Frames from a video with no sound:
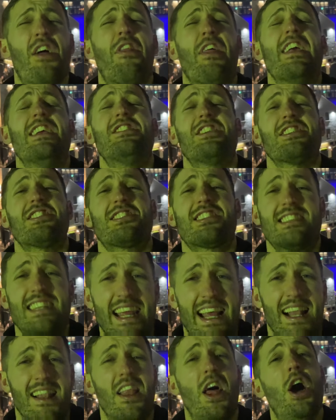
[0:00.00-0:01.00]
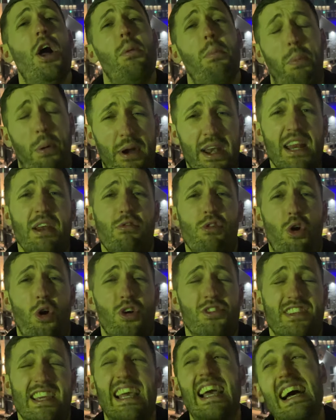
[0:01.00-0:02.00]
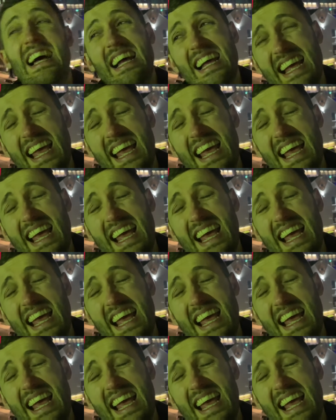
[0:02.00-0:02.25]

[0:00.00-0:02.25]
Things are still pretty rosy,